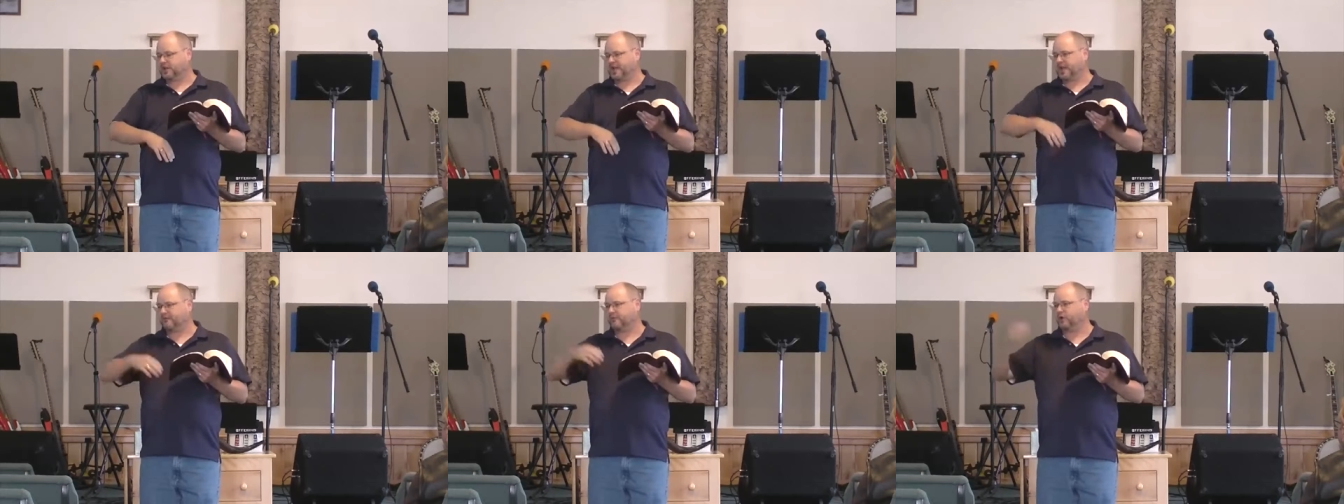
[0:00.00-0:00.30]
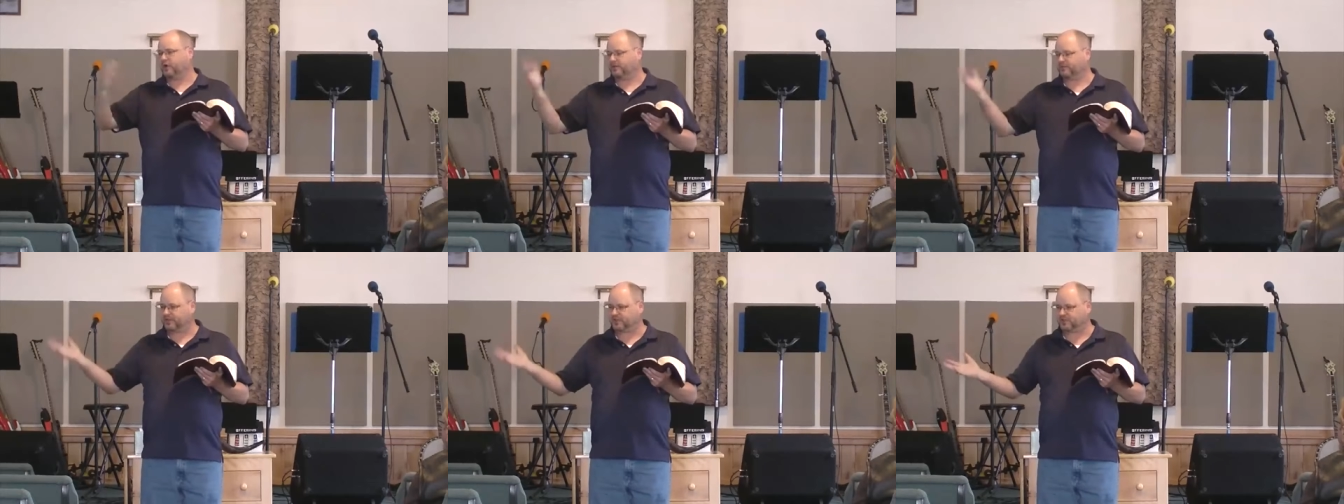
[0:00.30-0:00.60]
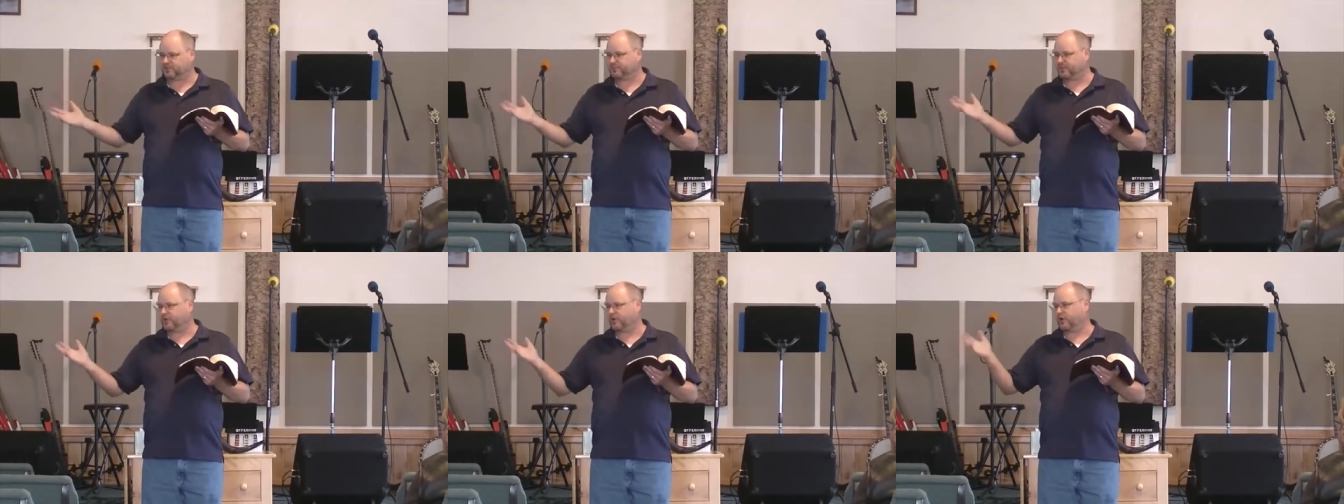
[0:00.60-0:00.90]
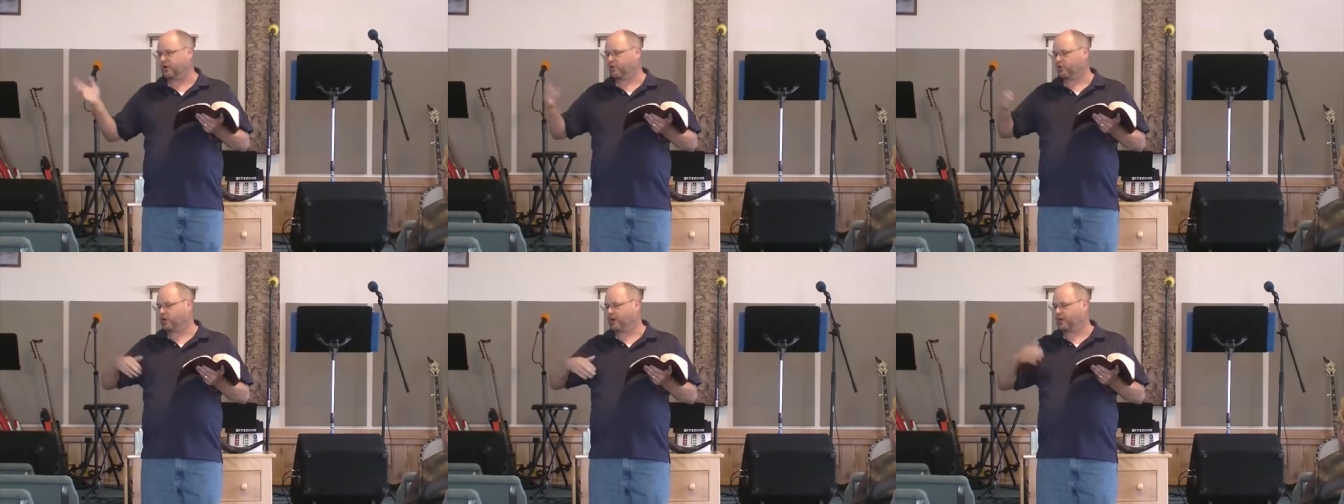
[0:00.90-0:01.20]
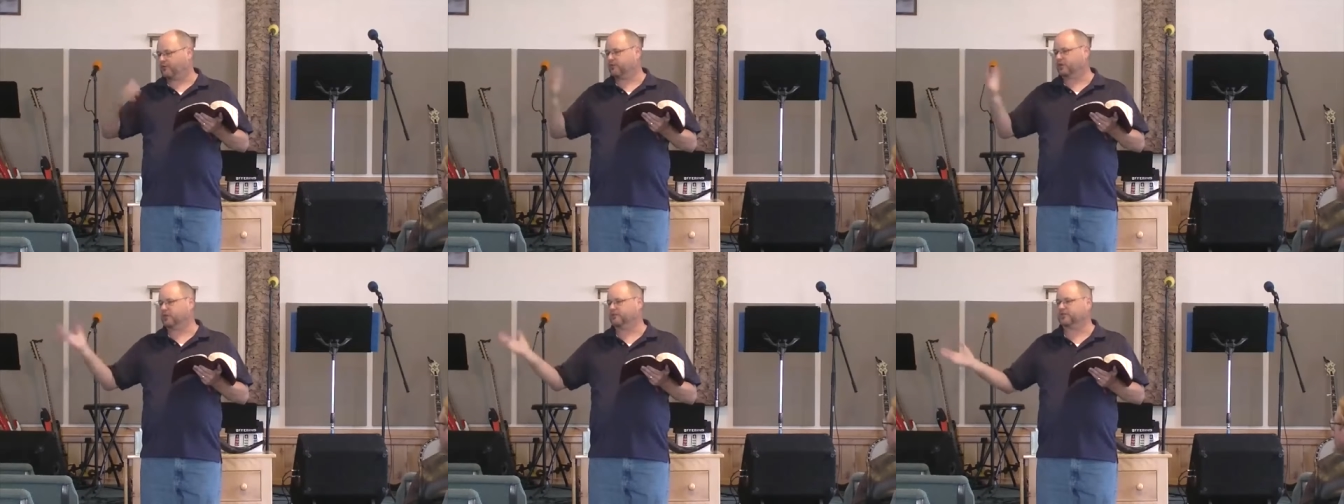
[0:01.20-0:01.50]
an ever-living spirit or
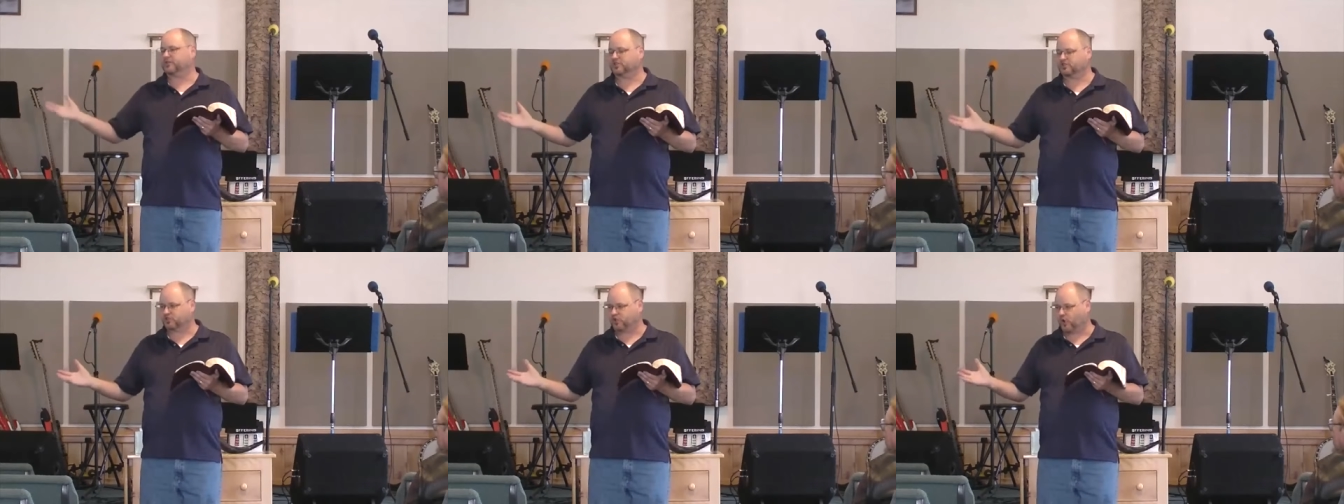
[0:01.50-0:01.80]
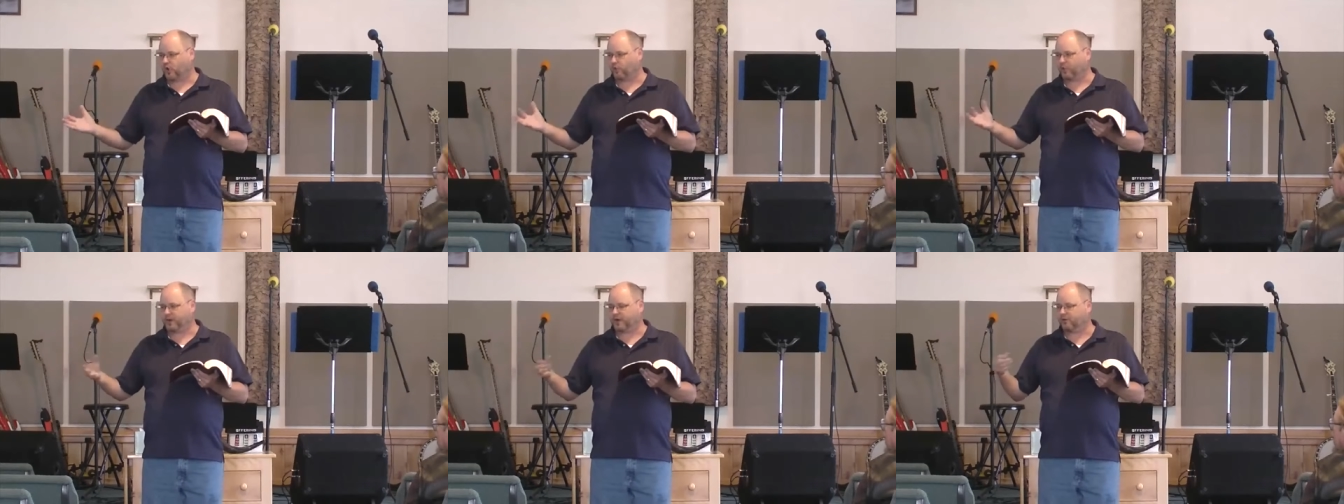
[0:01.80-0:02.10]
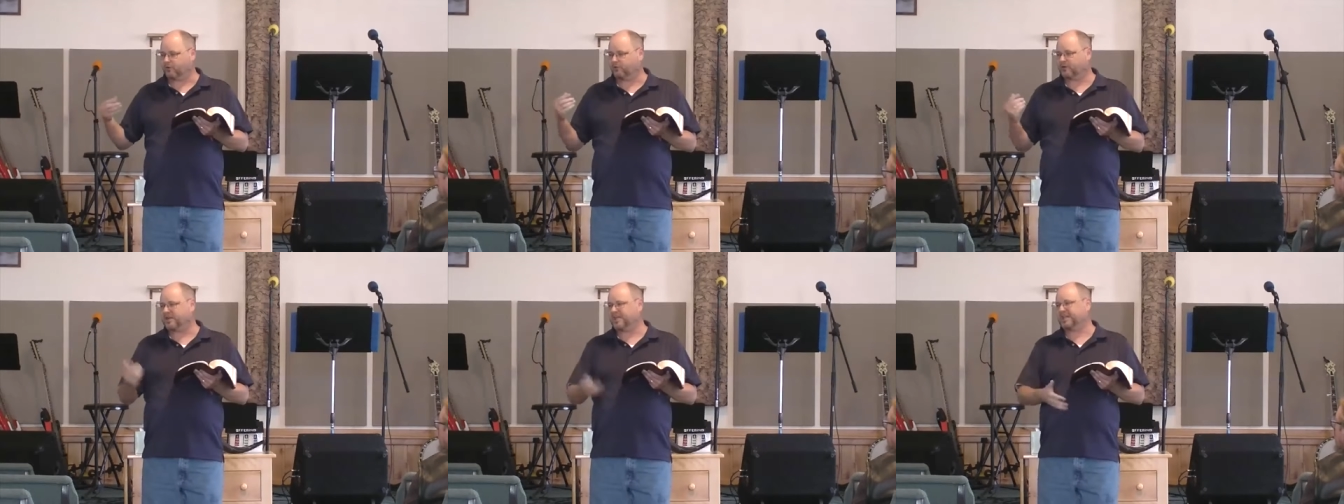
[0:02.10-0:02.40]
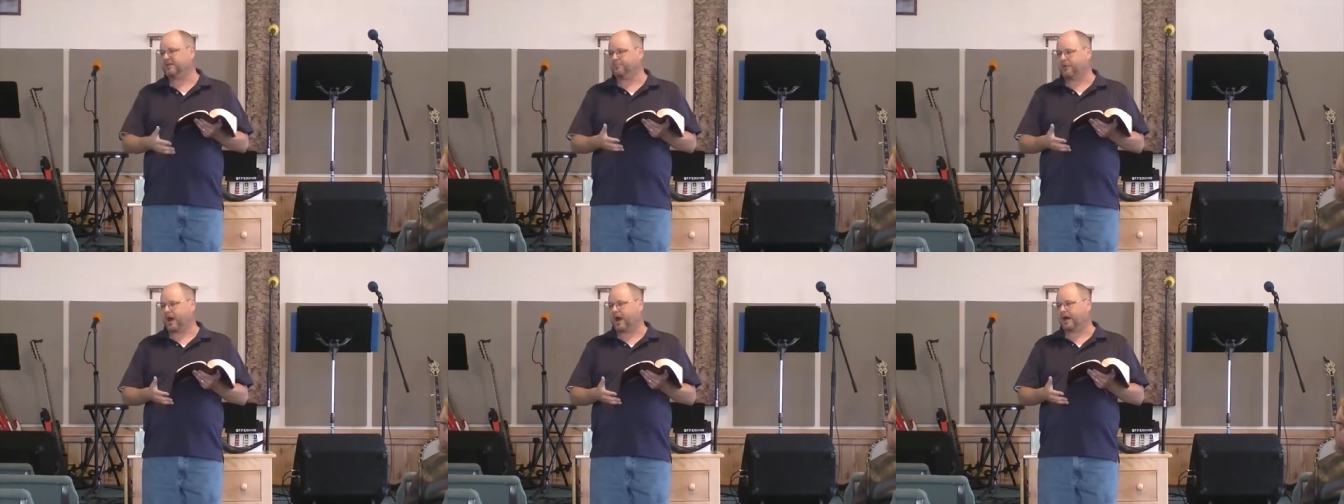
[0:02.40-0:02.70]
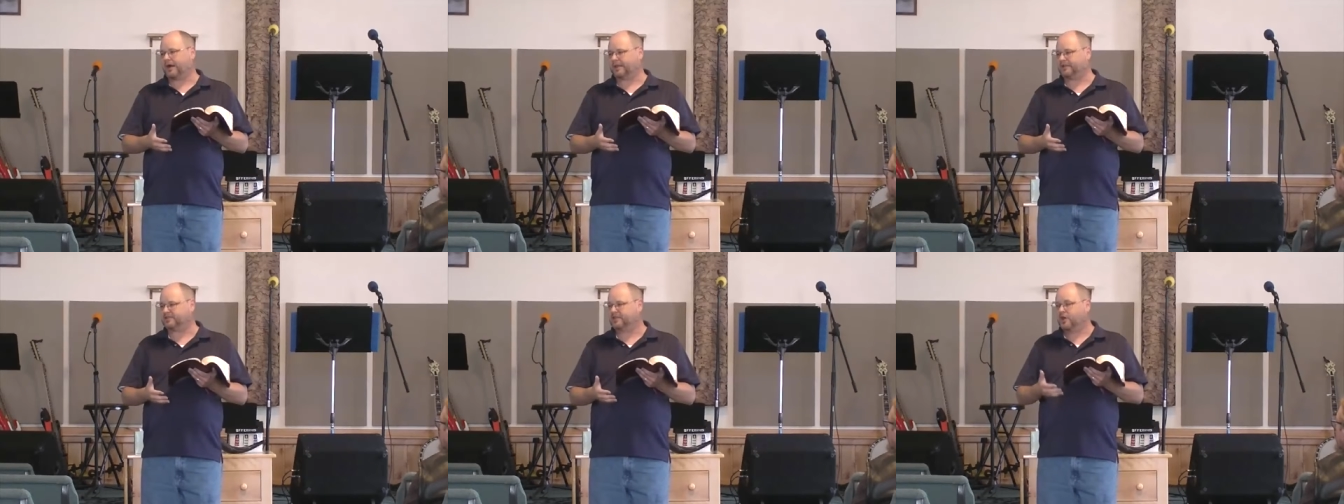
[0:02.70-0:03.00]
an ever-living soul? We don't need
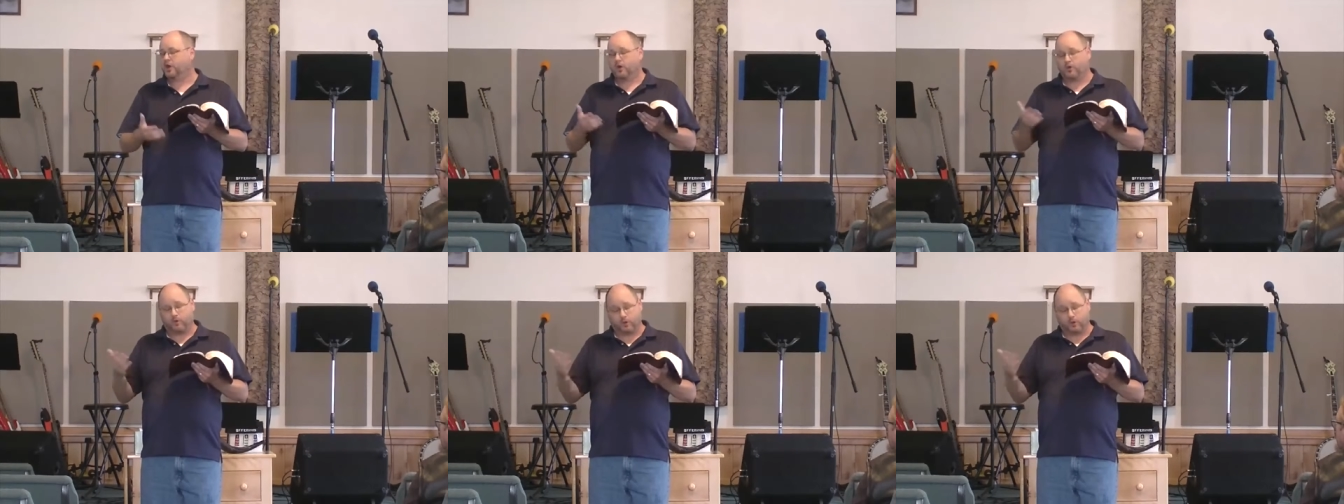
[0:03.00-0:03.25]
bodies.